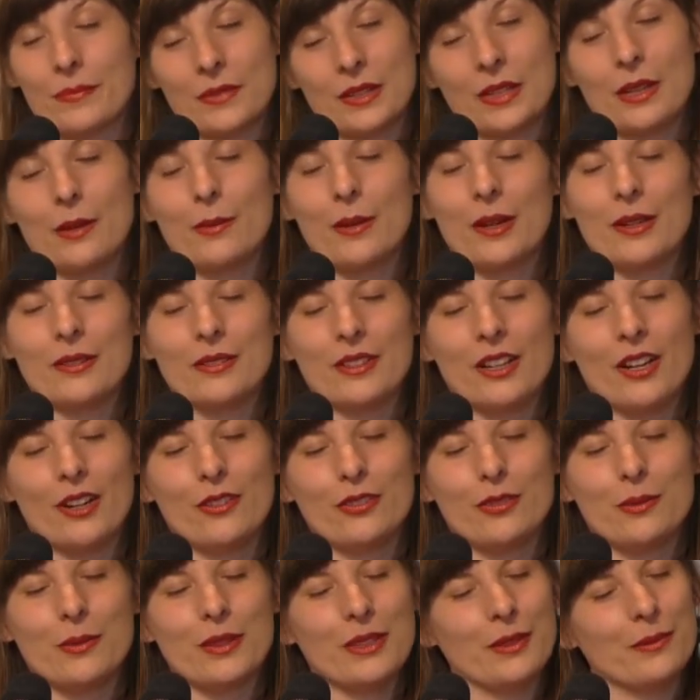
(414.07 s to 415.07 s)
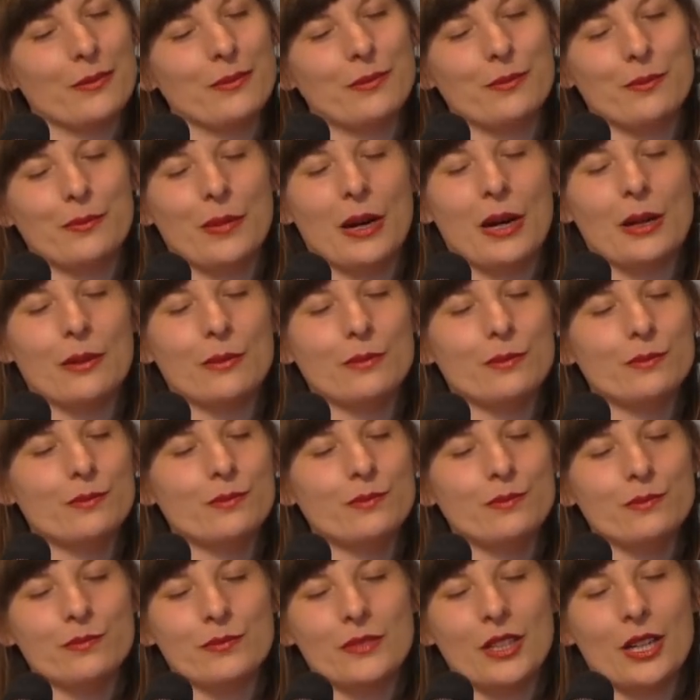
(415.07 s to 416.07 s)
Come on, after me.
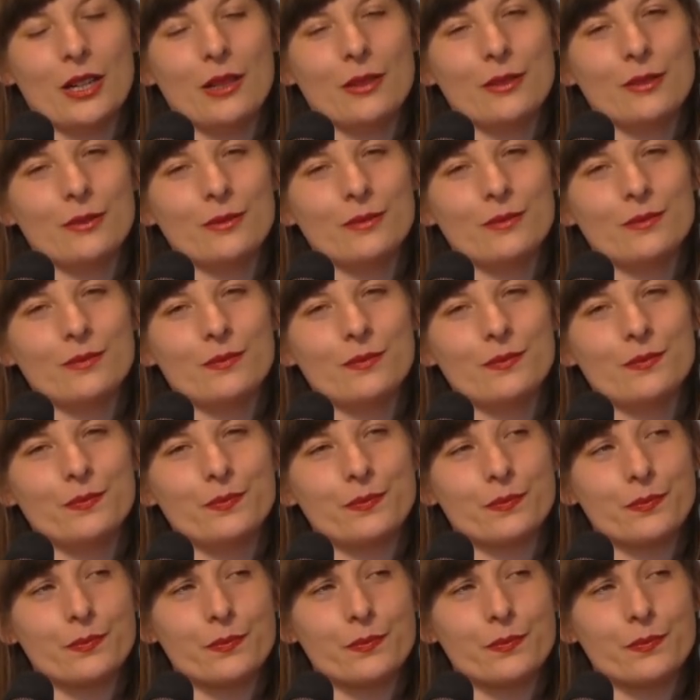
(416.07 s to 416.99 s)
Bum dum.